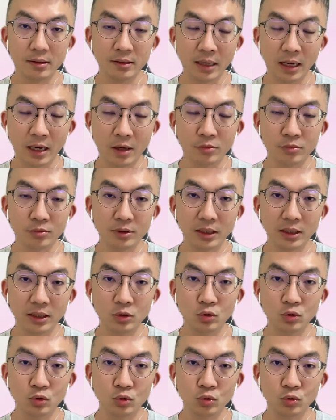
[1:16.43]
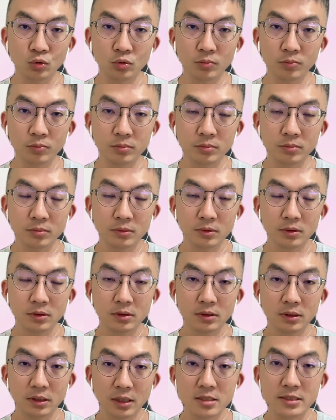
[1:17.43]
down into
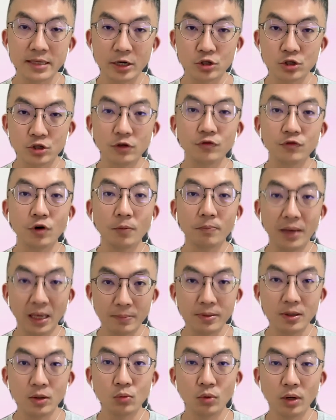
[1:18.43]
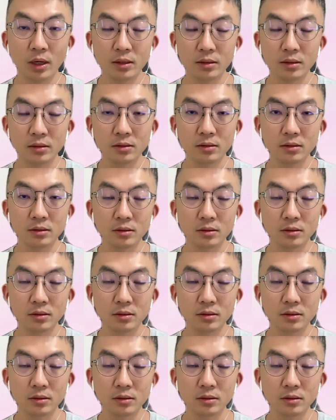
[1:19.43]
the section for paper 1